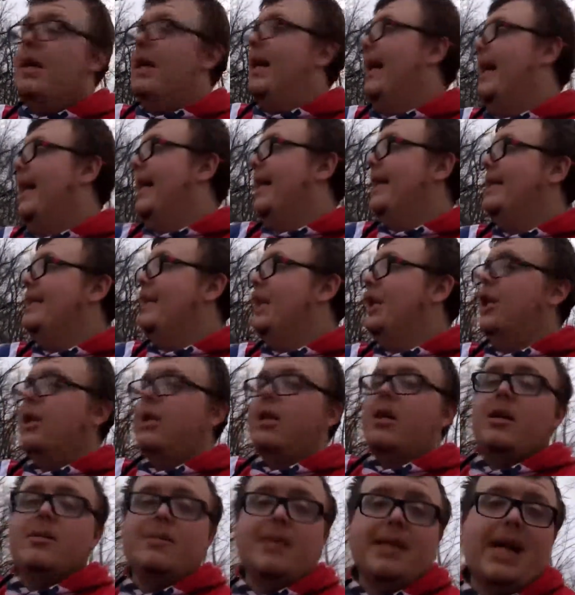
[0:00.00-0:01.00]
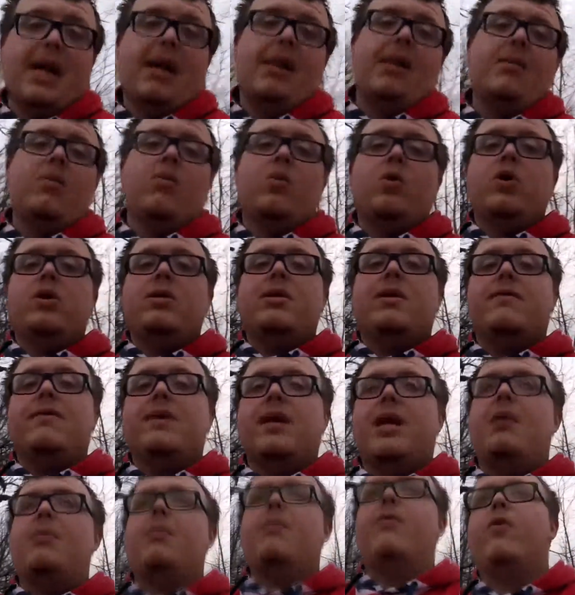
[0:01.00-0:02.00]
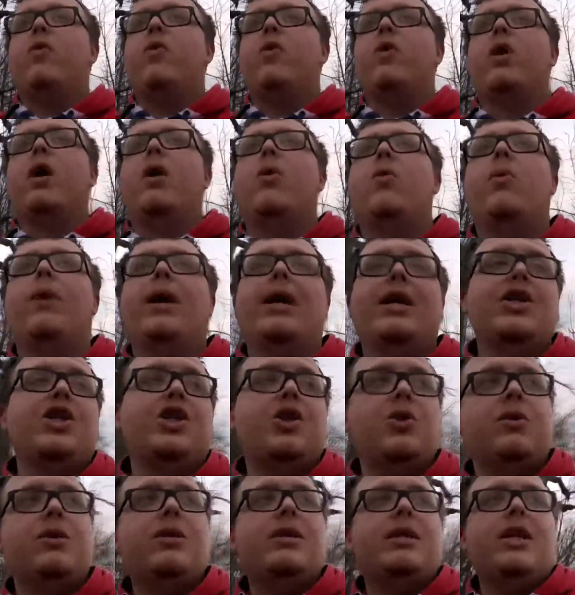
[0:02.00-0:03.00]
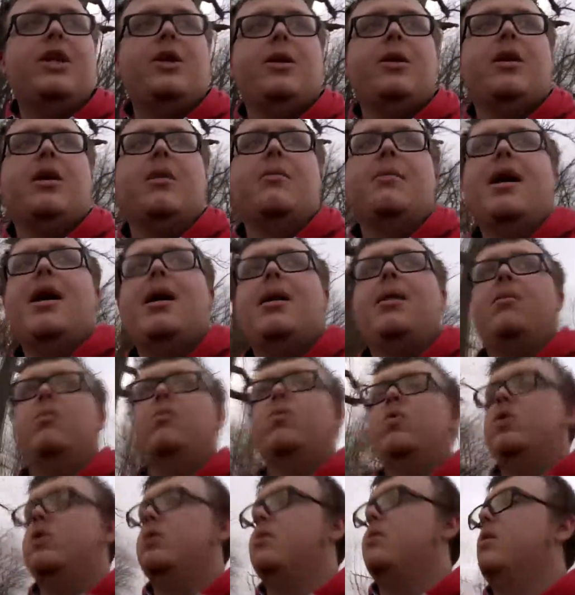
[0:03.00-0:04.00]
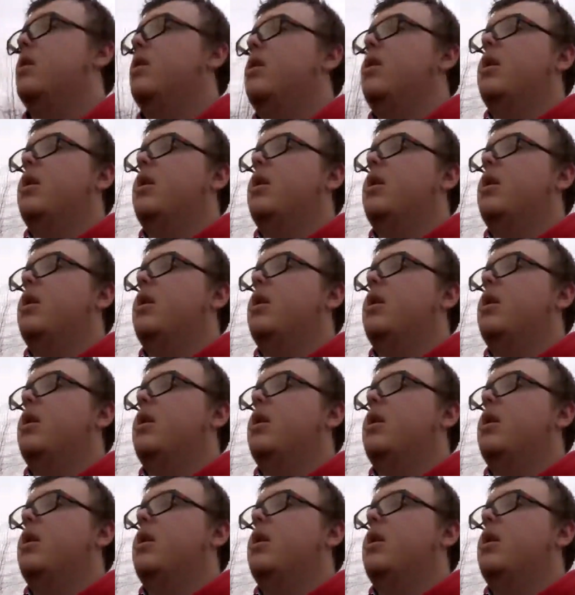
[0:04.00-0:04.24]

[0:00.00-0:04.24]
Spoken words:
Any deer that comes out of them woods, I've said it before, we can shoot the deer that come out of them woods,